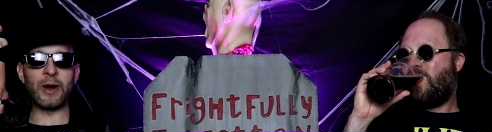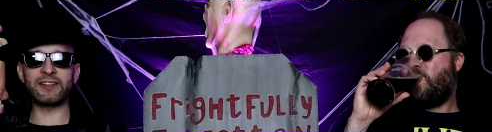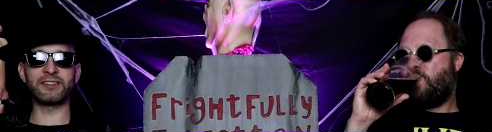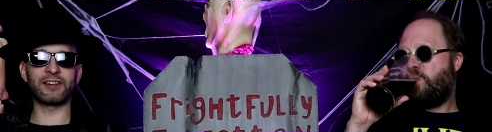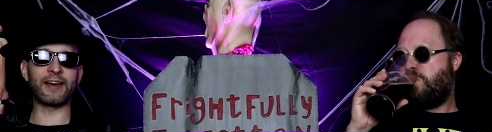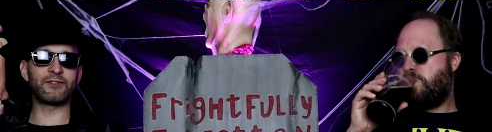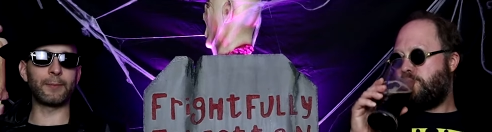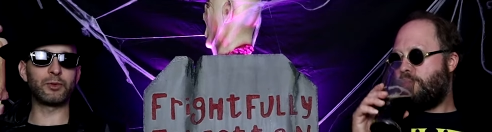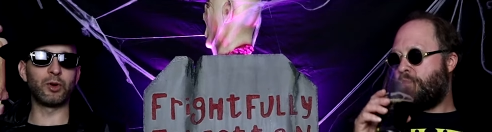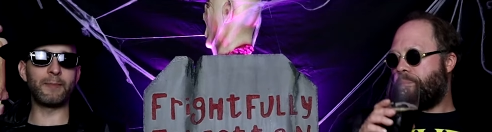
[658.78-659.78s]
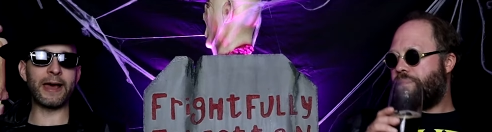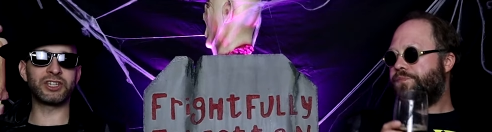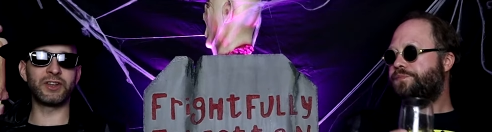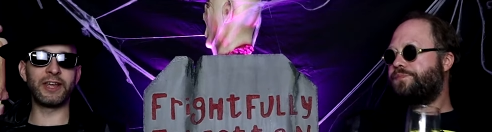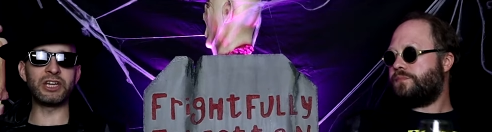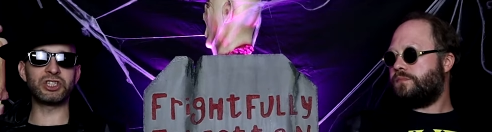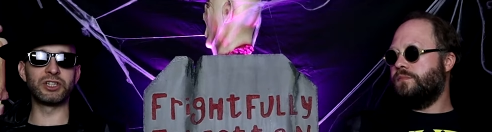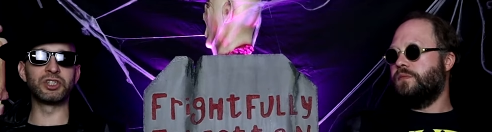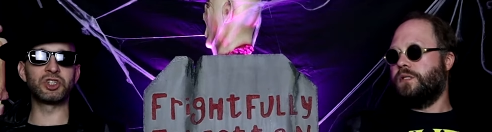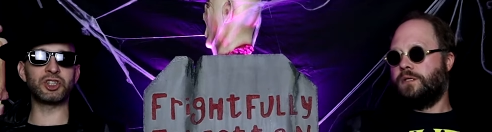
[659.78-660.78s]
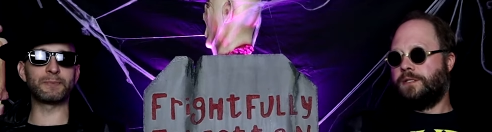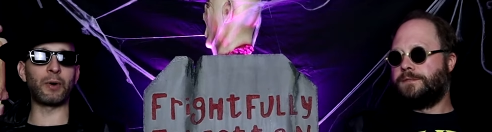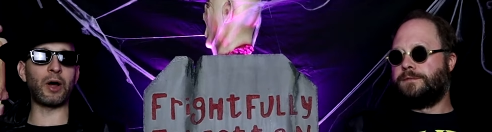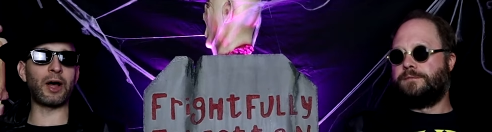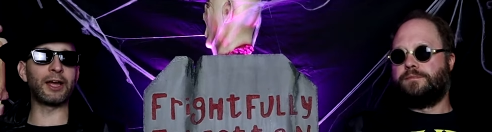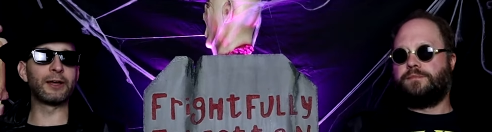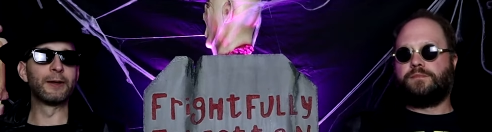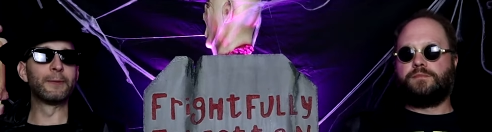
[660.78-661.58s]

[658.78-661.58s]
Speaker 1: rest is left up to your imagination just by